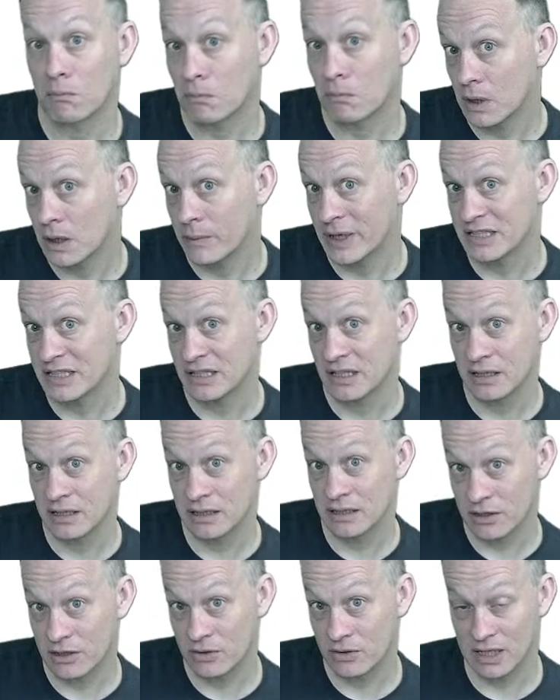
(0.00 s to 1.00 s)
am I saying
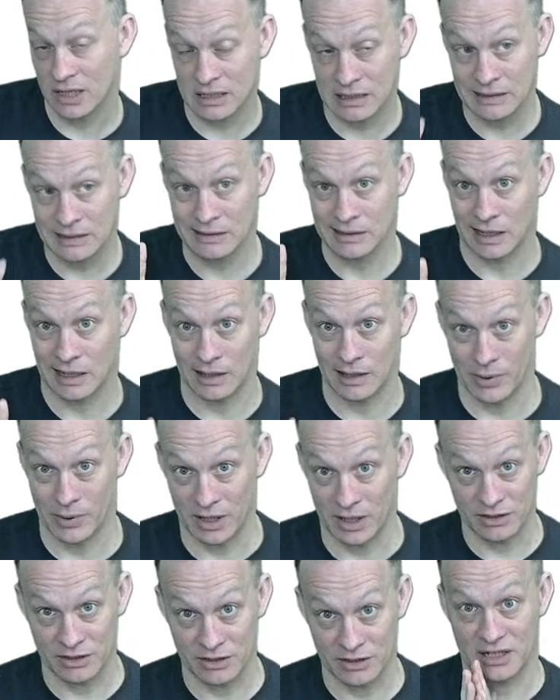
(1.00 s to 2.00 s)
that correctly? I
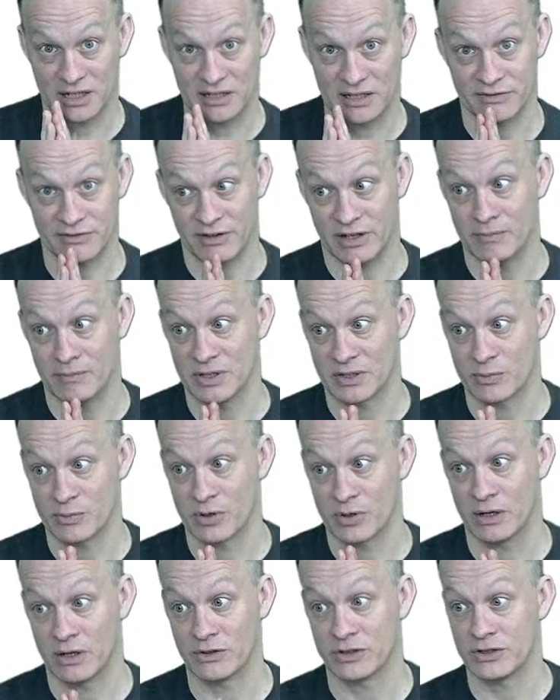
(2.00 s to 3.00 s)
apologize if I
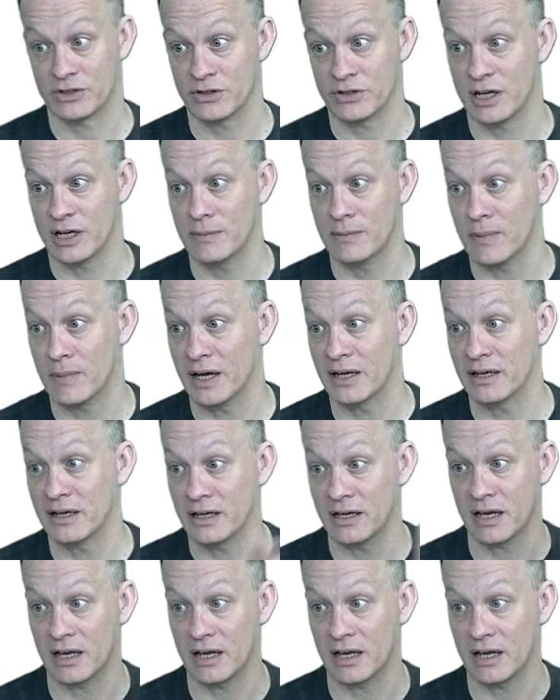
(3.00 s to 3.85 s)
mispronounced your name. Maide,